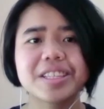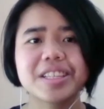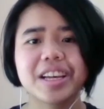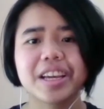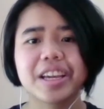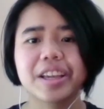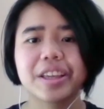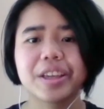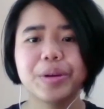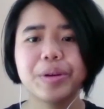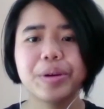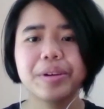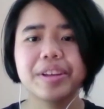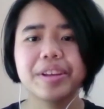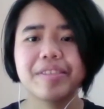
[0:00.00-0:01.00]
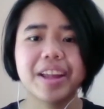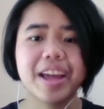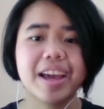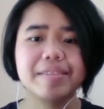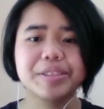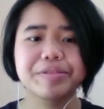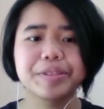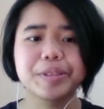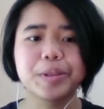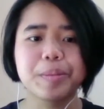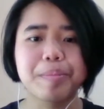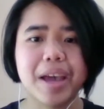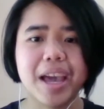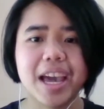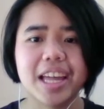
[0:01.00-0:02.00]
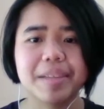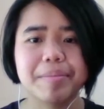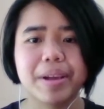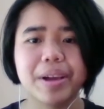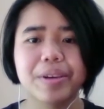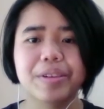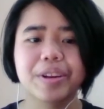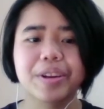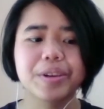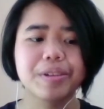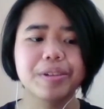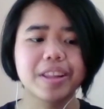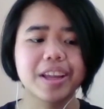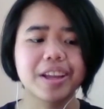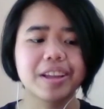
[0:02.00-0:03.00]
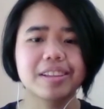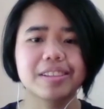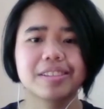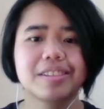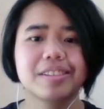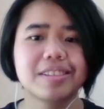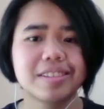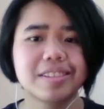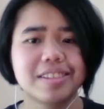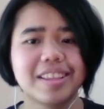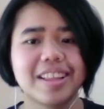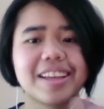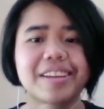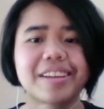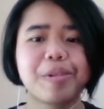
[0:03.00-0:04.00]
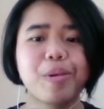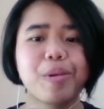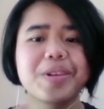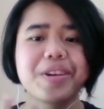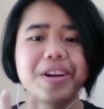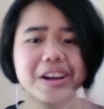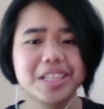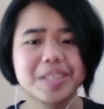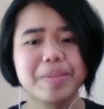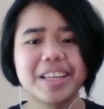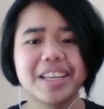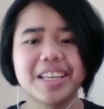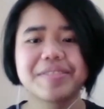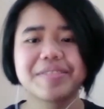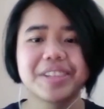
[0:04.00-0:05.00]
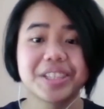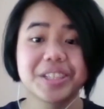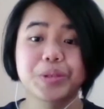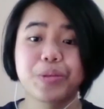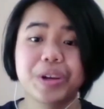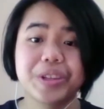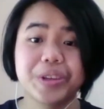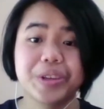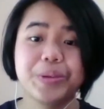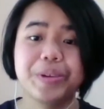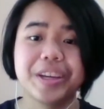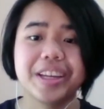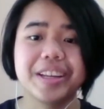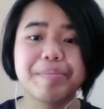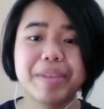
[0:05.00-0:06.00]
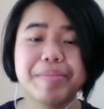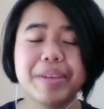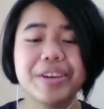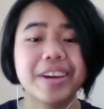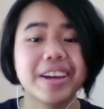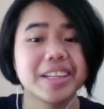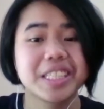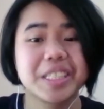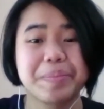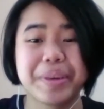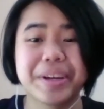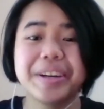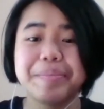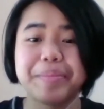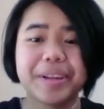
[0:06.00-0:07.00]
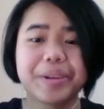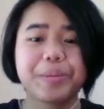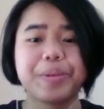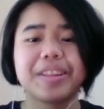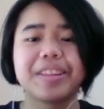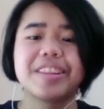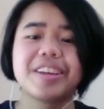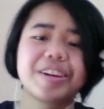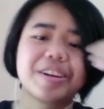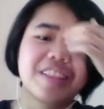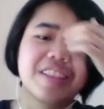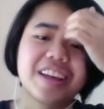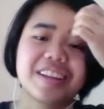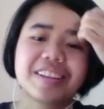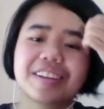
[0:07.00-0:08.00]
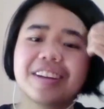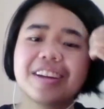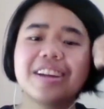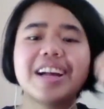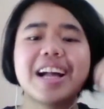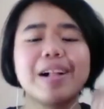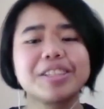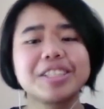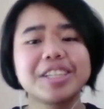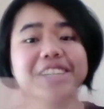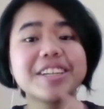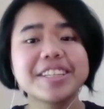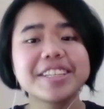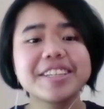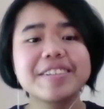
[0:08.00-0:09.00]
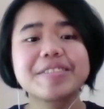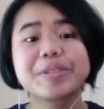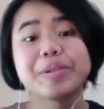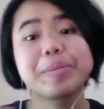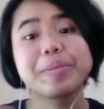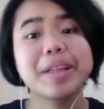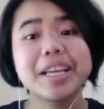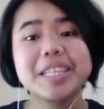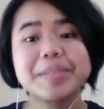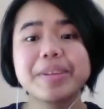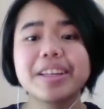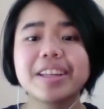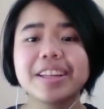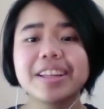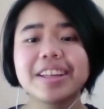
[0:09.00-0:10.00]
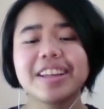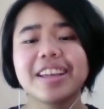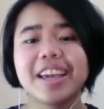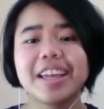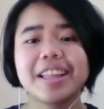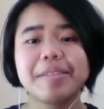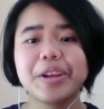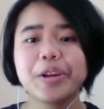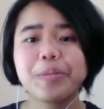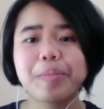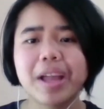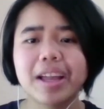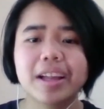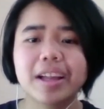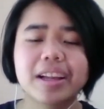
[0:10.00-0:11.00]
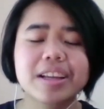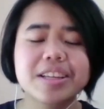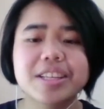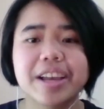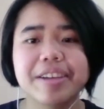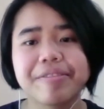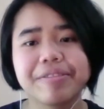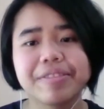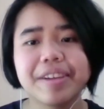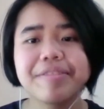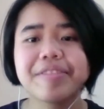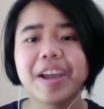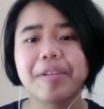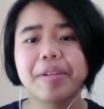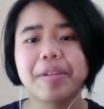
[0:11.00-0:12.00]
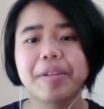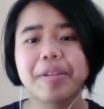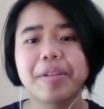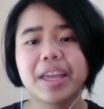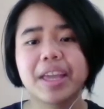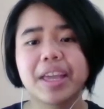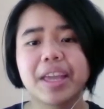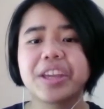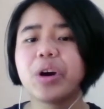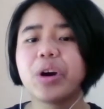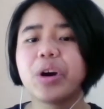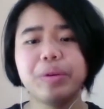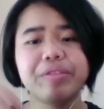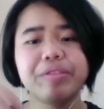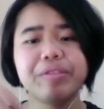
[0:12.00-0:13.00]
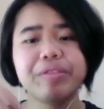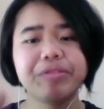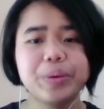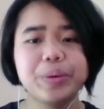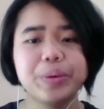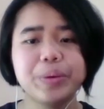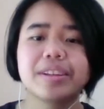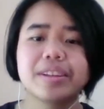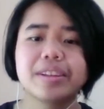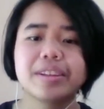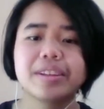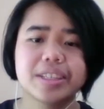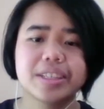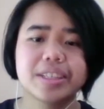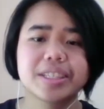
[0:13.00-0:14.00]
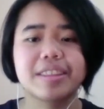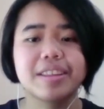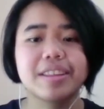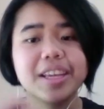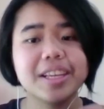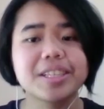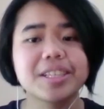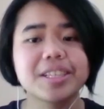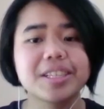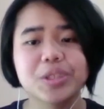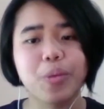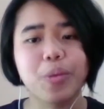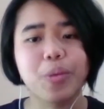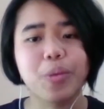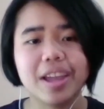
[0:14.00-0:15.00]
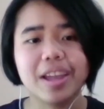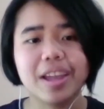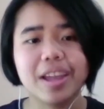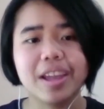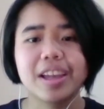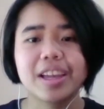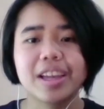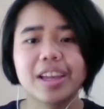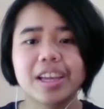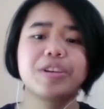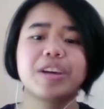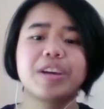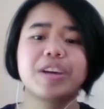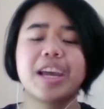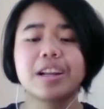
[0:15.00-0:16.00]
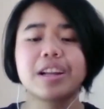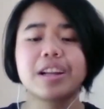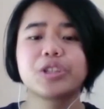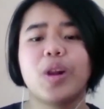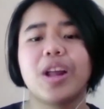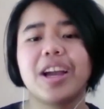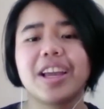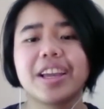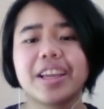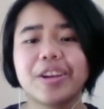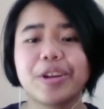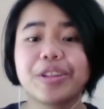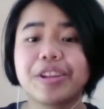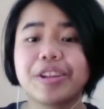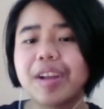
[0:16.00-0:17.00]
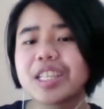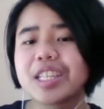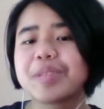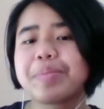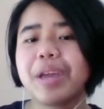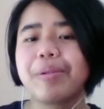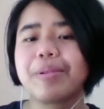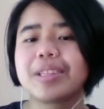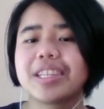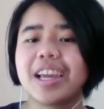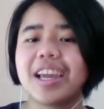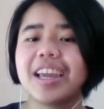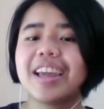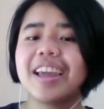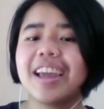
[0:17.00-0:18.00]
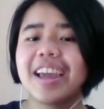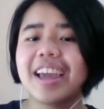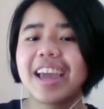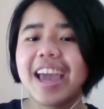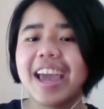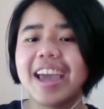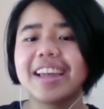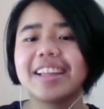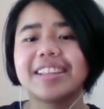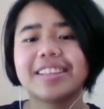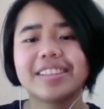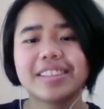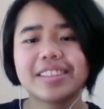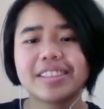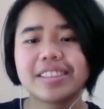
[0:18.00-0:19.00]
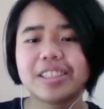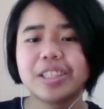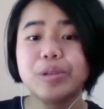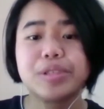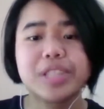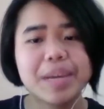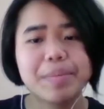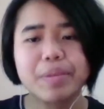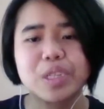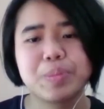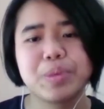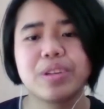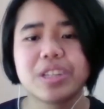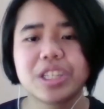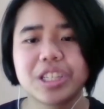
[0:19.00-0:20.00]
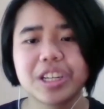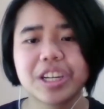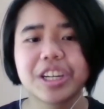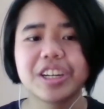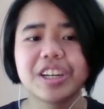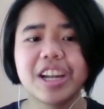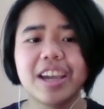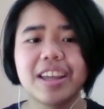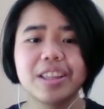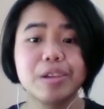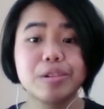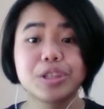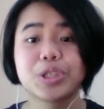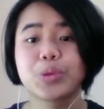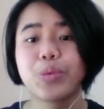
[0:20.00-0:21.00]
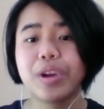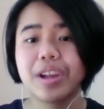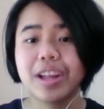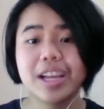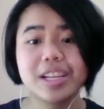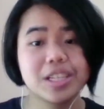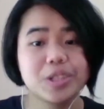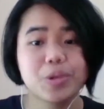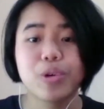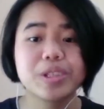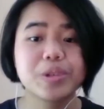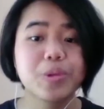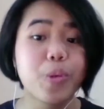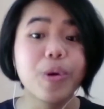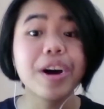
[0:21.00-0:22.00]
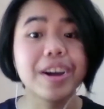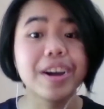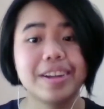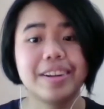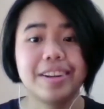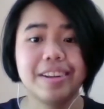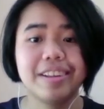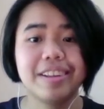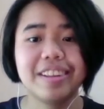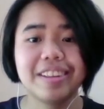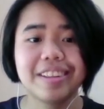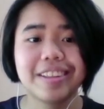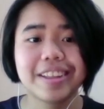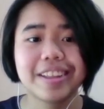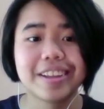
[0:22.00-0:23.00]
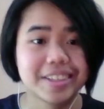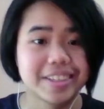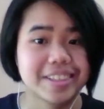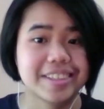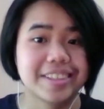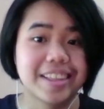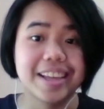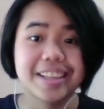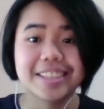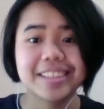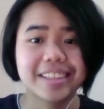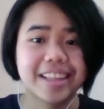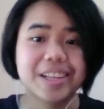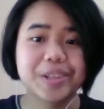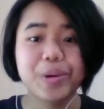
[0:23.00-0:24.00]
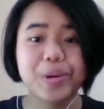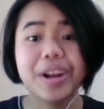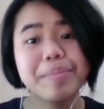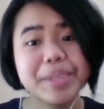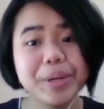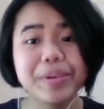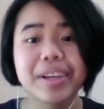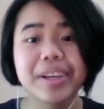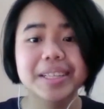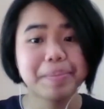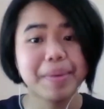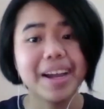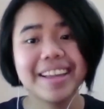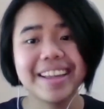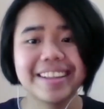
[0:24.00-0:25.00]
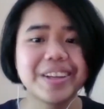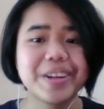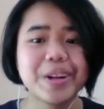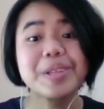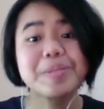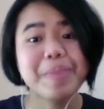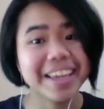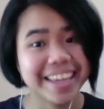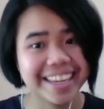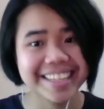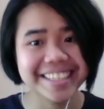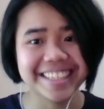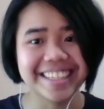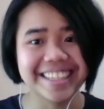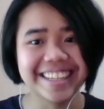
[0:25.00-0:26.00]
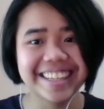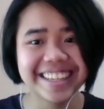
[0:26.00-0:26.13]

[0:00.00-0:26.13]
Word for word: is like you don't even have to feel bad about, you know, like like what your husband eats versus what you eat. Maybe you can experiment with, you know, like mm. alternatives, replacement, right. and you know, make because I've I've found making your own food is like the easiest way because you can control like you know the recipe would say add two tablespoons of sugar and you just went I just want one because that's that's what I'm doing. It's my you know it's my kitchen.